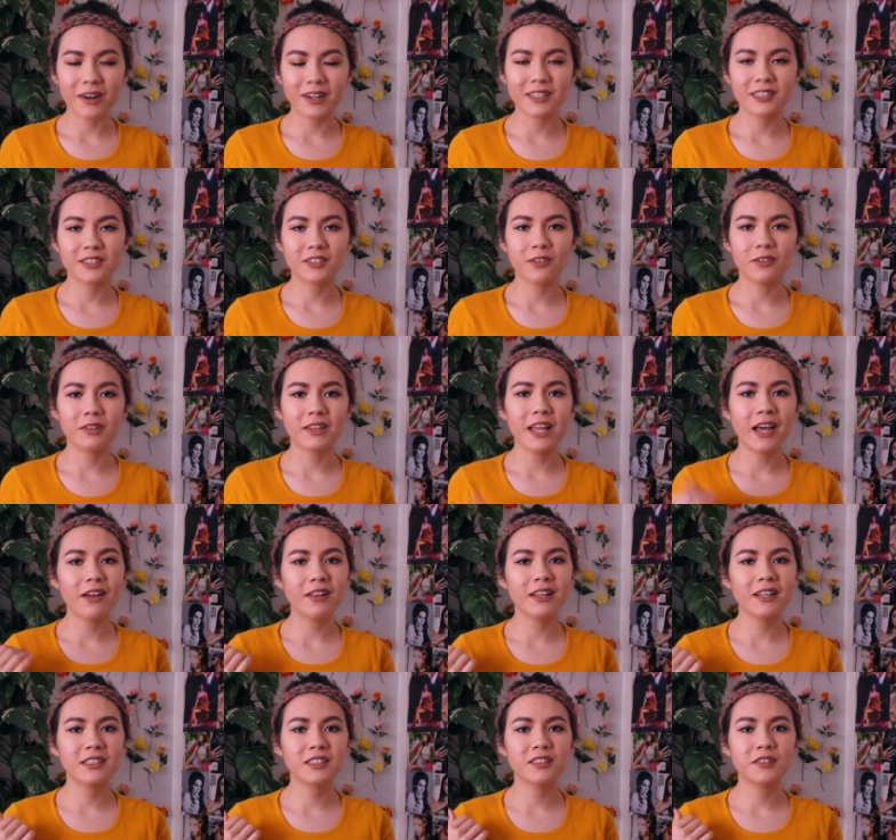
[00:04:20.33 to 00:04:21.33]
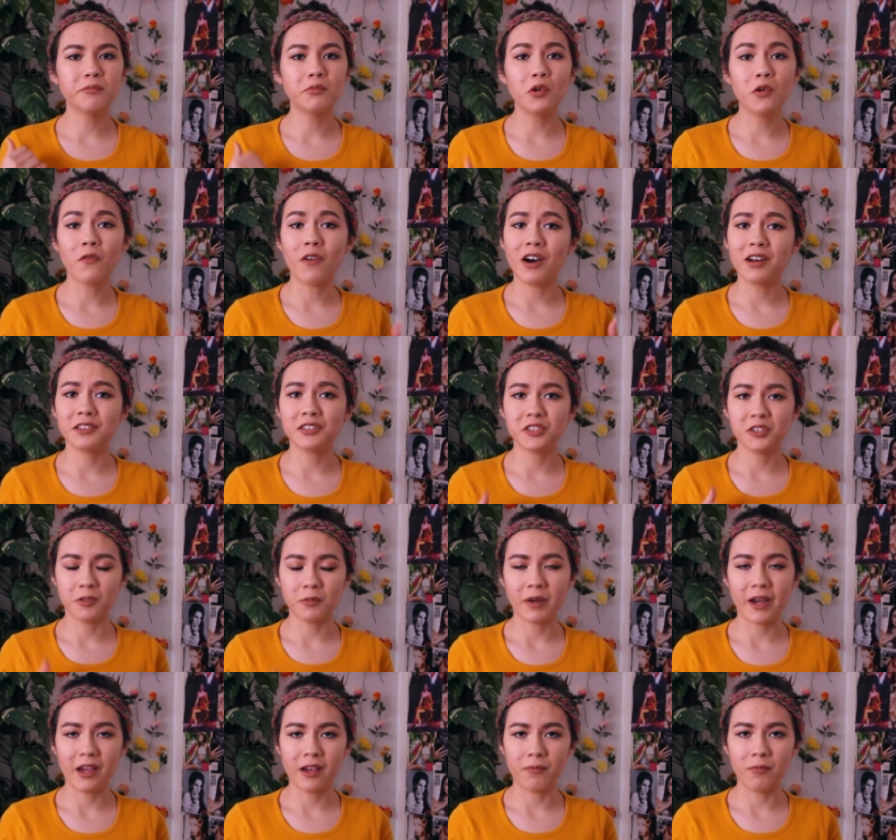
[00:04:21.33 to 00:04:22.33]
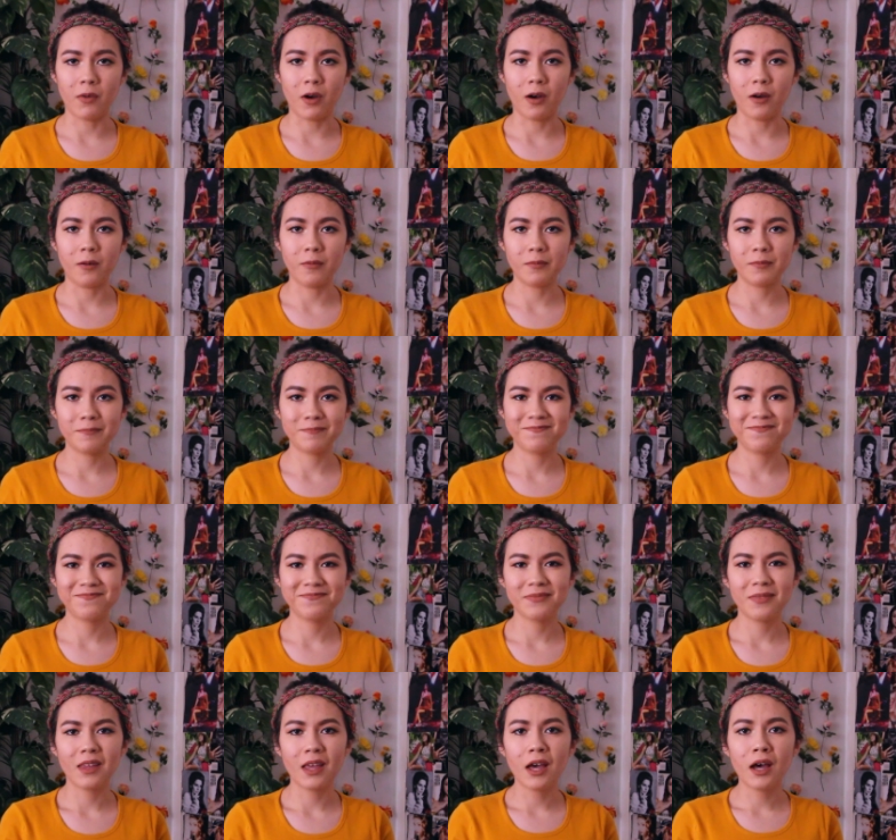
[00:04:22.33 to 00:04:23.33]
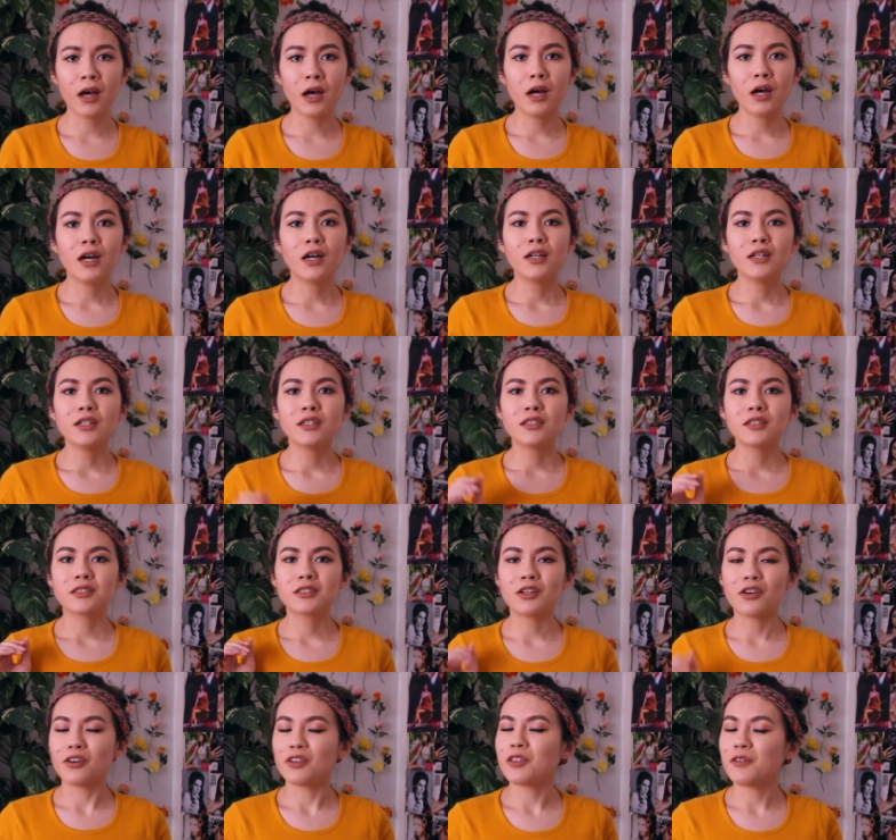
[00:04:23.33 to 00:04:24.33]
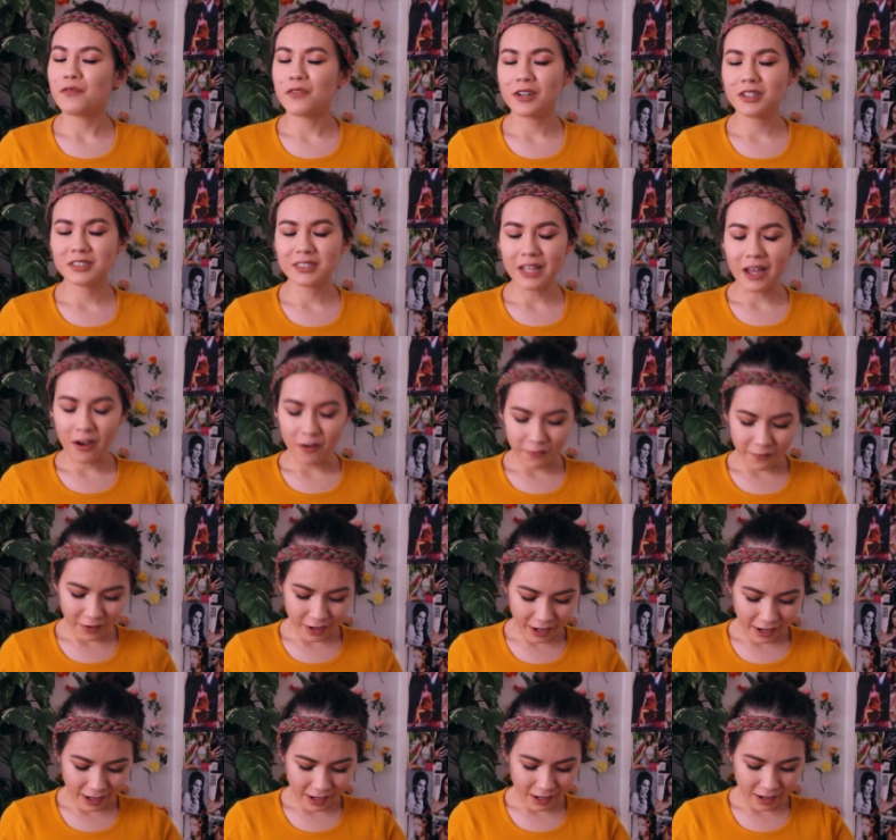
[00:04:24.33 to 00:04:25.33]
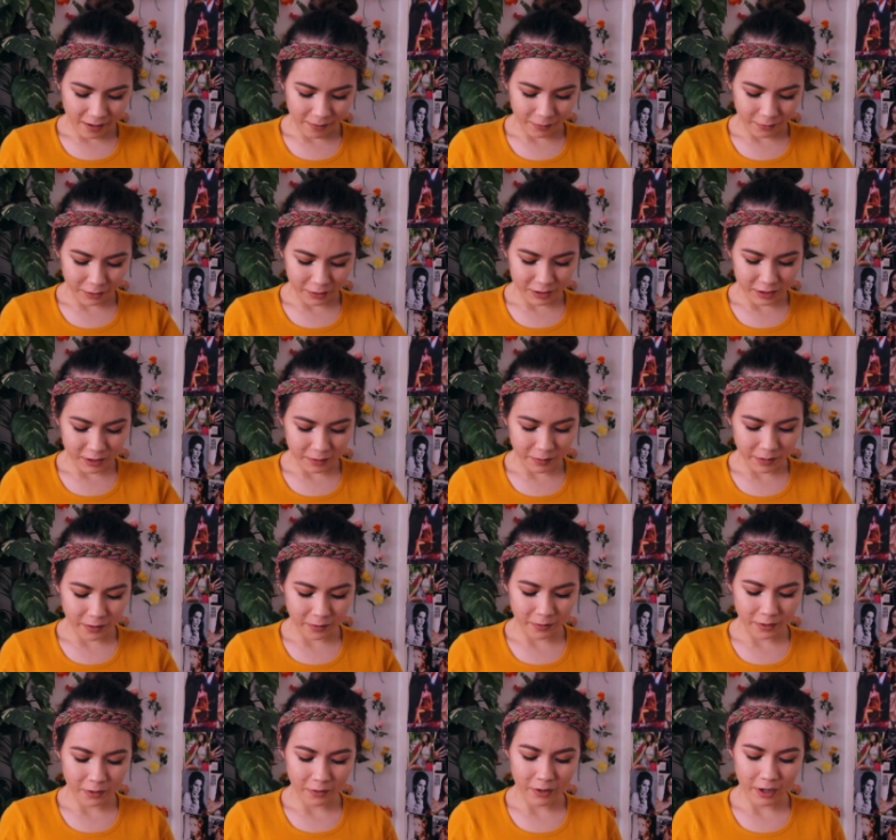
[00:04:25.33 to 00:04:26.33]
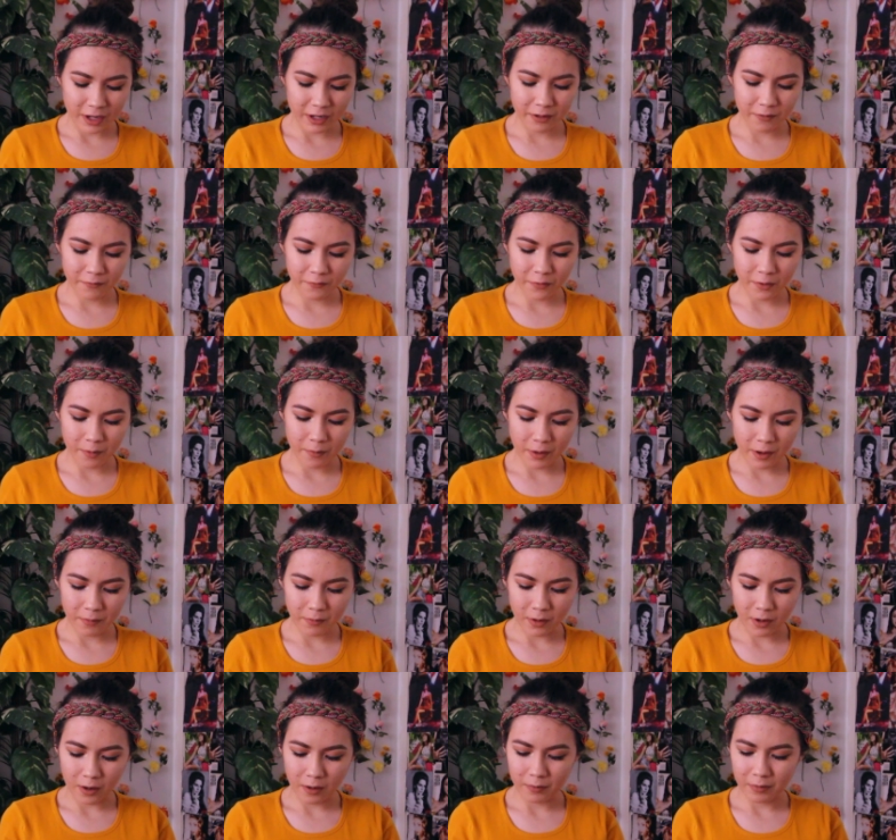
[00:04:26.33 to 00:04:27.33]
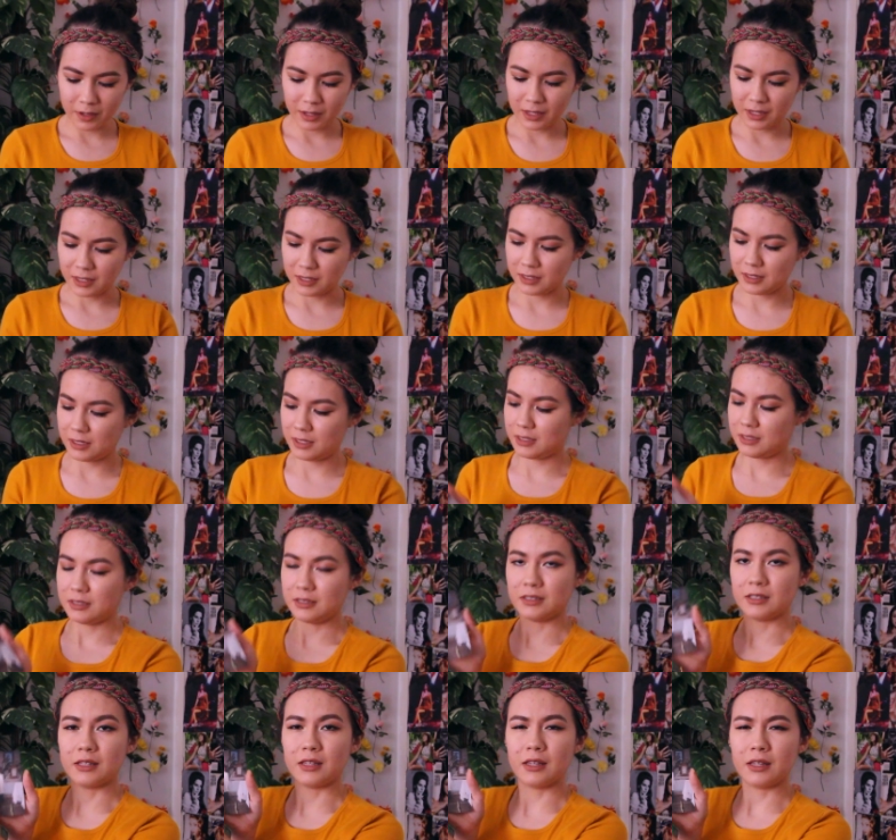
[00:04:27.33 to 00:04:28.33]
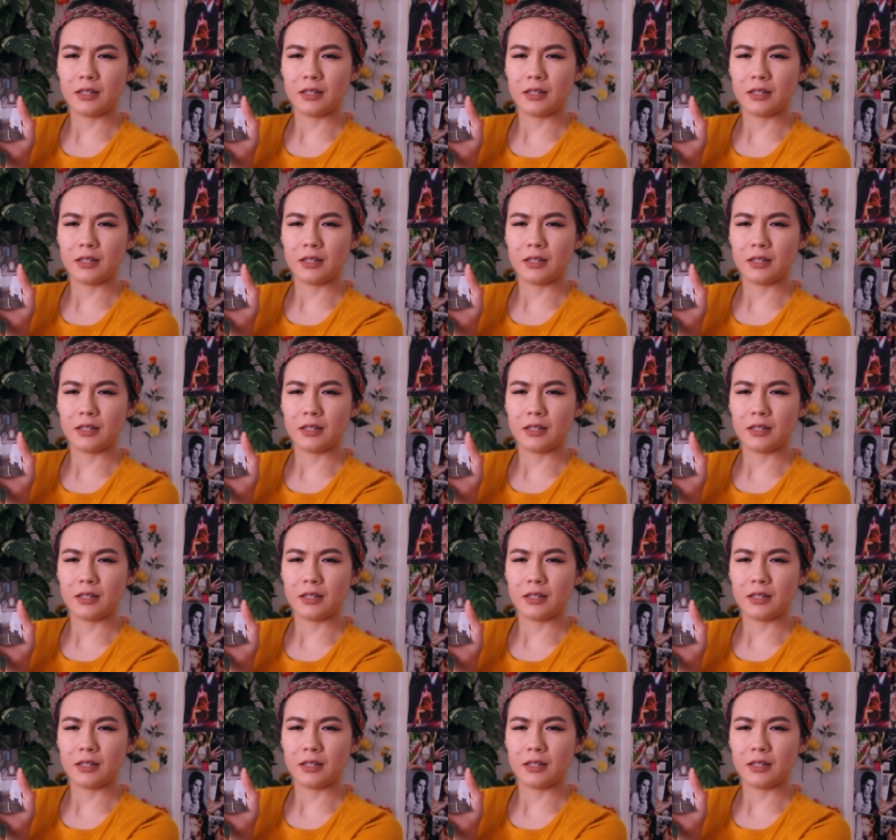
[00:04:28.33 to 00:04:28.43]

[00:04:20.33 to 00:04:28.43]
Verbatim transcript: So now let's move on to my mom. So the first outfit I am going to be recreating from my mom, it is